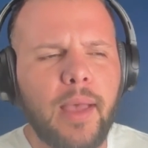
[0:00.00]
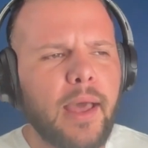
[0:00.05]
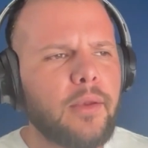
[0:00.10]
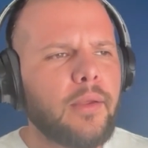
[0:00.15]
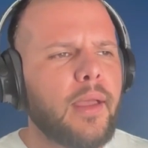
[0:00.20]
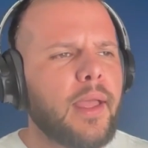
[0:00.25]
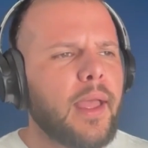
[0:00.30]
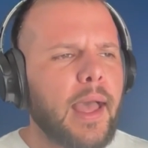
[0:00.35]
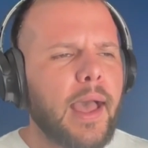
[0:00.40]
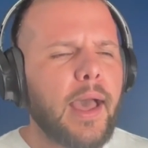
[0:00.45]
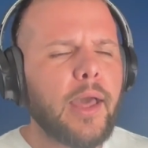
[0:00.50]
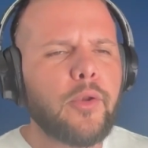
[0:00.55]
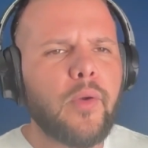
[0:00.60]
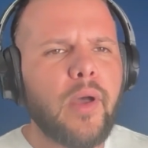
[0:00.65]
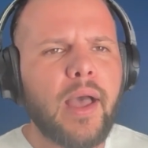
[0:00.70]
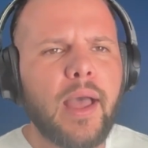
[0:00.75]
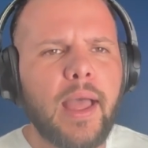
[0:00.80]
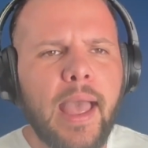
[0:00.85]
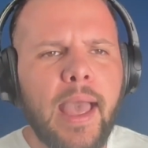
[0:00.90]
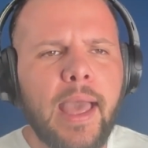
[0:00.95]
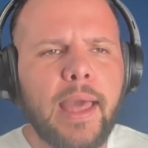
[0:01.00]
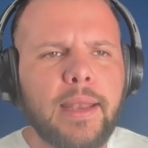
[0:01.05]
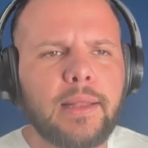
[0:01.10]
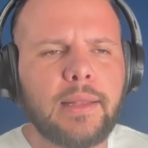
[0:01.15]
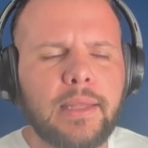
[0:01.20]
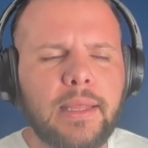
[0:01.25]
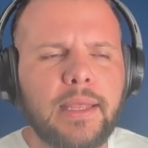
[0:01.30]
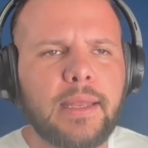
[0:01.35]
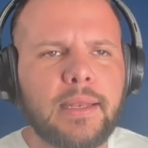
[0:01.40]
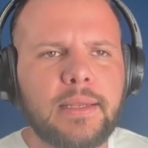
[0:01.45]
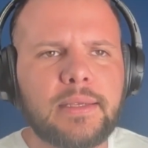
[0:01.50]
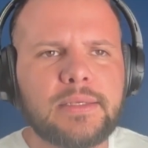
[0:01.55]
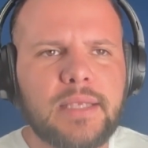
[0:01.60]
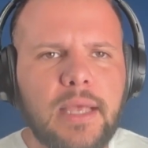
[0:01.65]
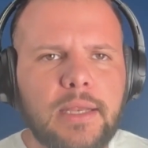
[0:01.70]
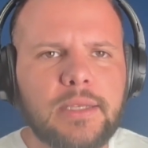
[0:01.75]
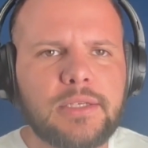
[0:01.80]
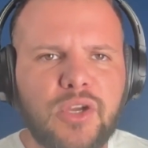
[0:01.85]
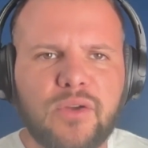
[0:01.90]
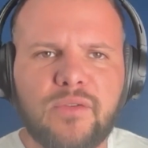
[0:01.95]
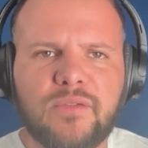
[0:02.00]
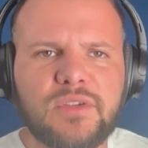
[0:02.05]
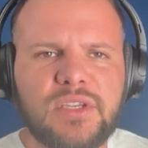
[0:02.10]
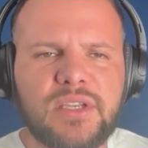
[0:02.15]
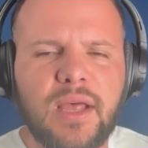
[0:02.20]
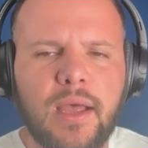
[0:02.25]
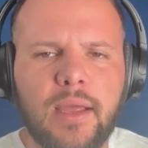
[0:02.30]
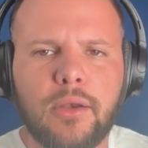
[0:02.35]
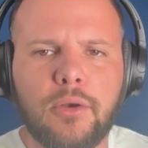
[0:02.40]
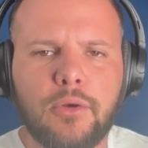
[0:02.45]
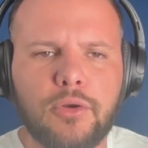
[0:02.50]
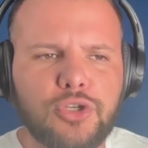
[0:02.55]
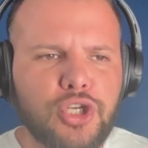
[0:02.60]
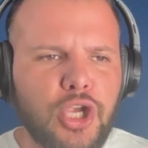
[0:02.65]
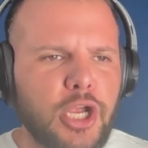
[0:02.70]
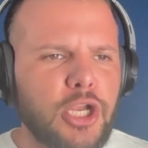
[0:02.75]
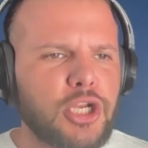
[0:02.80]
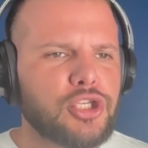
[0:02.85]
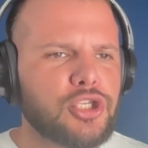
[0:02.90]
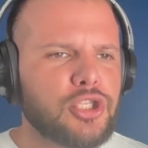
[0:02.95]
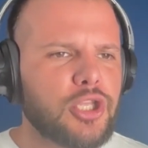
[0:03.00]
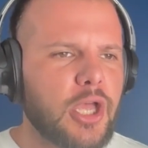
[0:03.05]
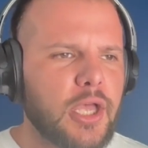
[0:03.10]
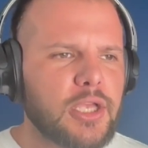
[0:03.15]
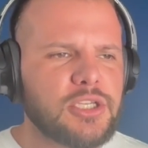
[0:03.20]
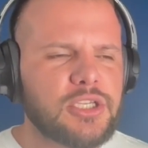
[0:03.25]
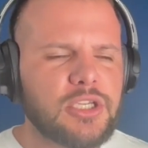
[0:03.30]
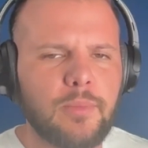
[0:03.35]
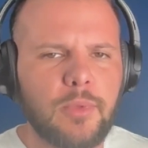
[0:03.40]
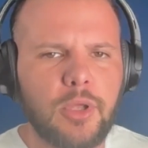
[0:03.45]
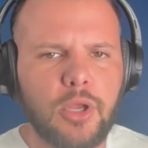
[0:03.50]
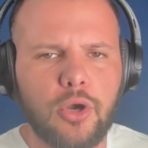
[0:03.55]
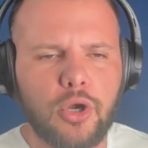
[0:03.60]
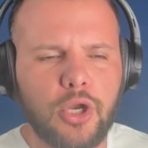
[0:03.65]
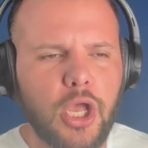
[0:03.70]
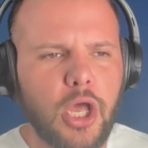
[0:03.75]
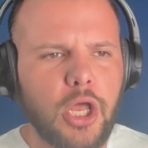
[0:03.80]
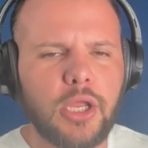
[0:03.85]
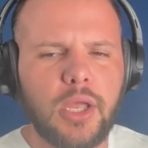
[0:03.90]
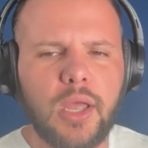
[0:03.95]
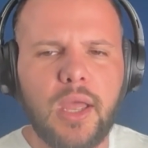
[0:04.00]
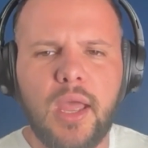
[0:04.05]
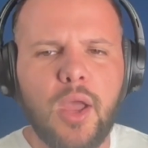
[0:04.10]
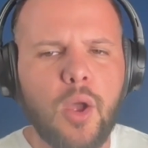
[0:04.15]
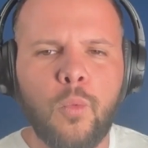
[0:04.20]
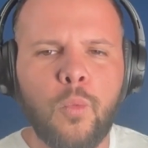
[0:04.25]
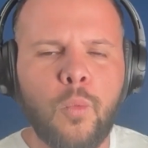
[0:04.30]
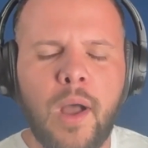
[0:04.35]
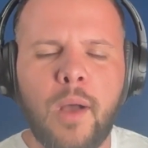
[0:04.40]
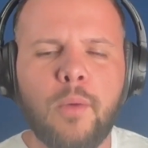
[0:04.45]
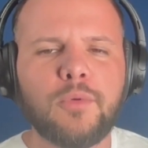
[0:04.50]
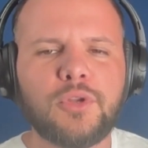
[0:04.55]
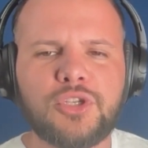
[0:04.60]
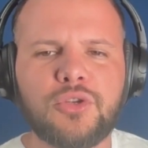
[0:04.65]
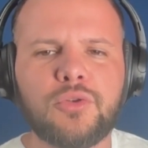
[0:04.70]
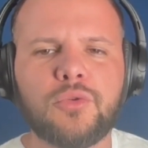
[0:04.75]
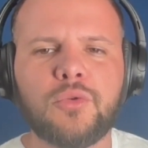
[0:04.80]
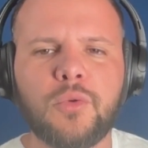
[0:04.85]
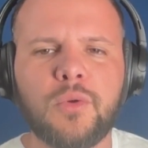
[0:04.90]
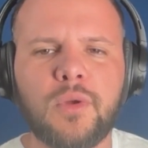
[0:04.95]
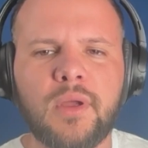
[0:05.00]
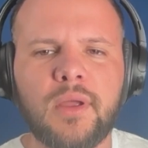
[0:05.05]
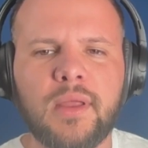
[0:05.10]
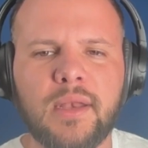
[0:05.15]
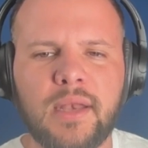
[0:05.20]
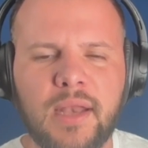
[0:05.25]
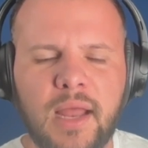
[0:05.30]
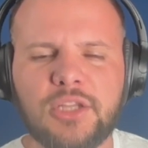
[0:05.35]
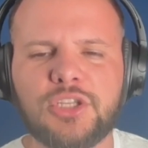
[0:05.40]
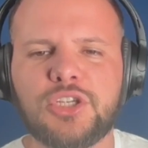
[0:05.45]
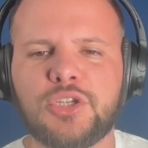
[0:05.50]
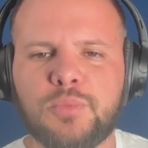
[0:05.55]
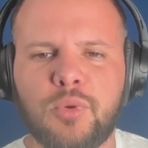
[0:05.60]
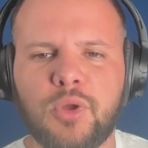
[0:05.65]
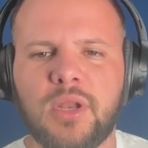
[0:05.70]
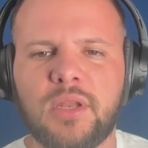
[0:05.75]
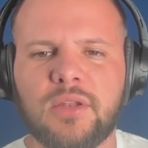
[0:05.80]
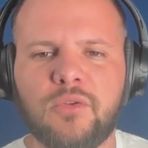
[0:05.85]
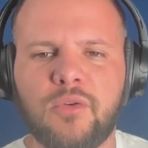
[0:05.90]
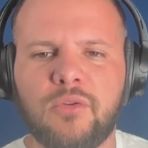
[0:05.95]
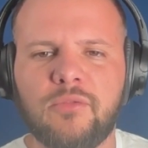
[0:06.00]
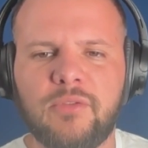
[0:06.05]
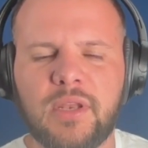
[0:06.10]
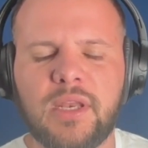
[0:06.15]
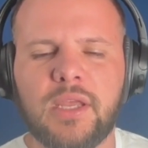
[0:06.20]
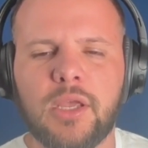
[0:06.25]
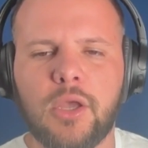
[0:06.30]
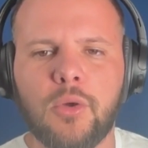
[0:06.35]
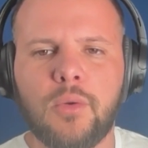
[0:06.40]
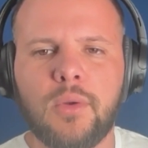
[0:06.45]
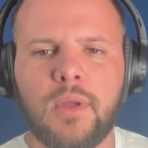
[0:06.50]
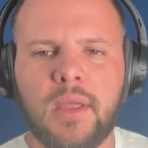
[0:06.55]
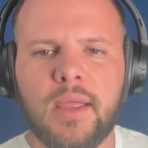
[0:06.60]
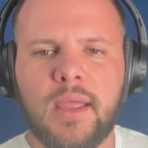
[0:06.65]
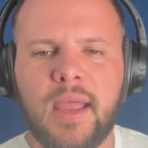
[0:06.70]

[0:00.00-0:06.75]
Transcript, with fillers: How do, how do I add a lead inside a ServiceTitan or change the estimate or yada? Why would you not just put it into a video?